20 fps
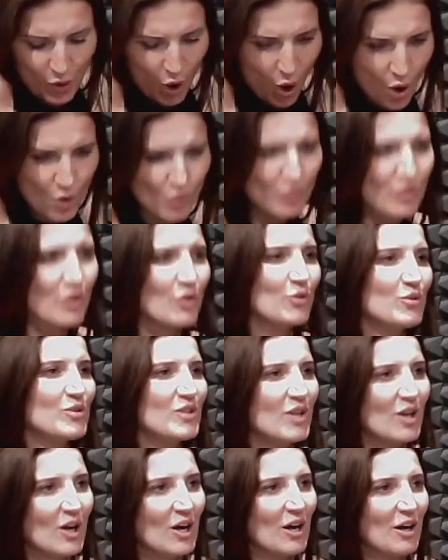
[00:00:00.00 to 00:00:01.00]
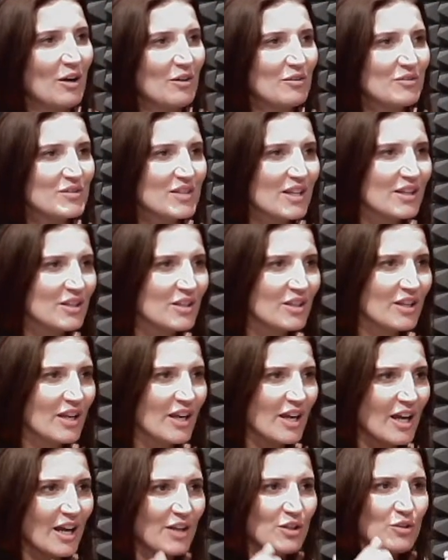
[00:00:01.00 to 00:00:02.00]
own those curves, and
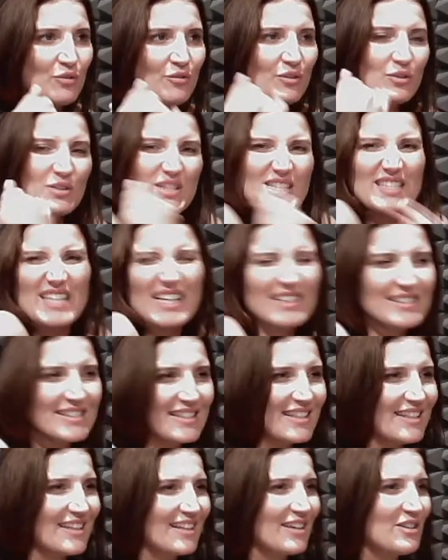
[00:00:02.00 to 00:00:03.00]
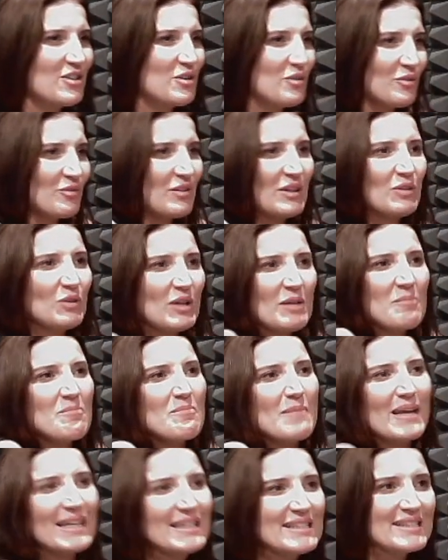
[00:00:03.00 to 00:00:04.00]
you feel sexy and you feel
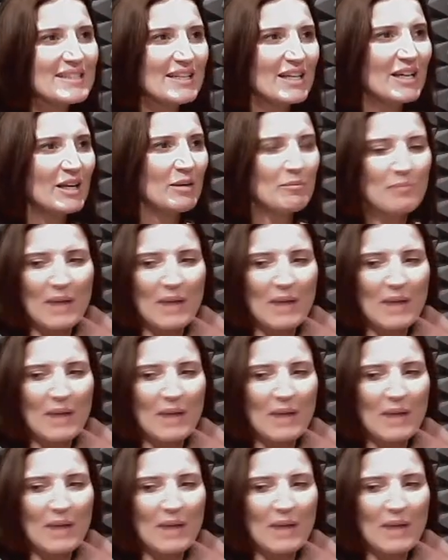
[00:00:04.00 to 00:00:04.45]
amazing.